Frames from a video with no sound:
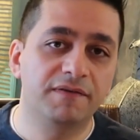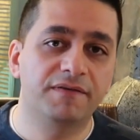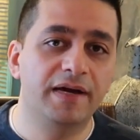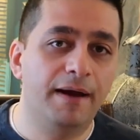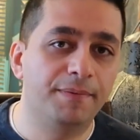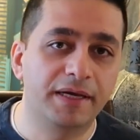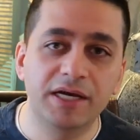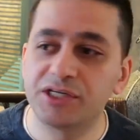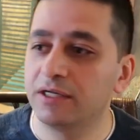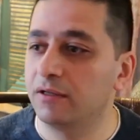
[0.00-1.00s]
of different
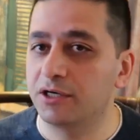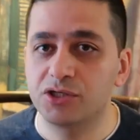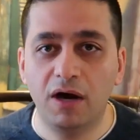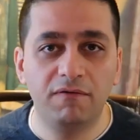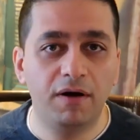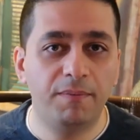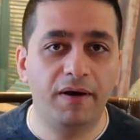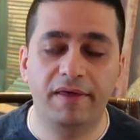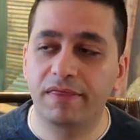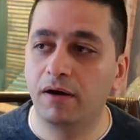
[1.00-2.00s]
applications like Java,
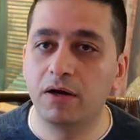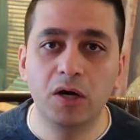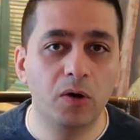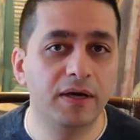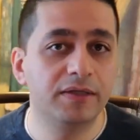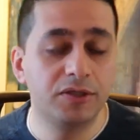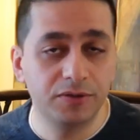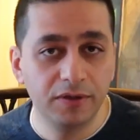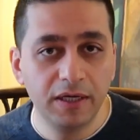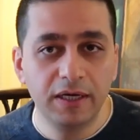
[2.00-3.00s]
Python, Go, and
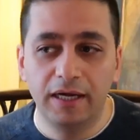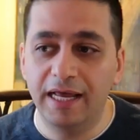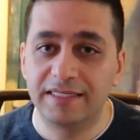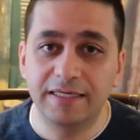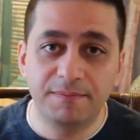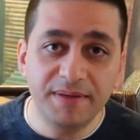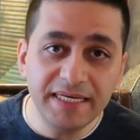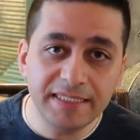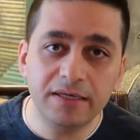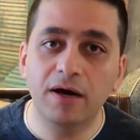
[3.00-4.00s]
to Elastic
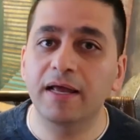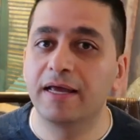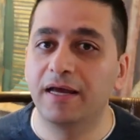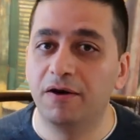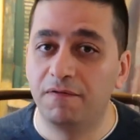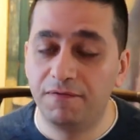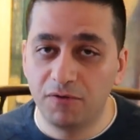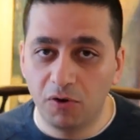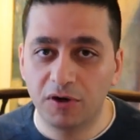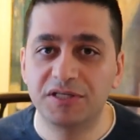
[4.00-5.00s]
Beanstalk, and
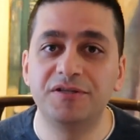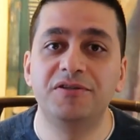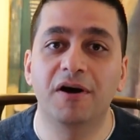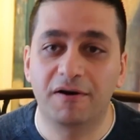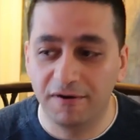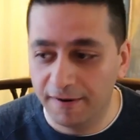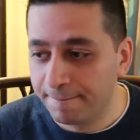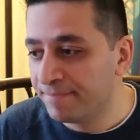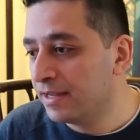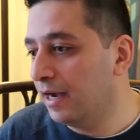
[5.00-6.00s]
of course Docker.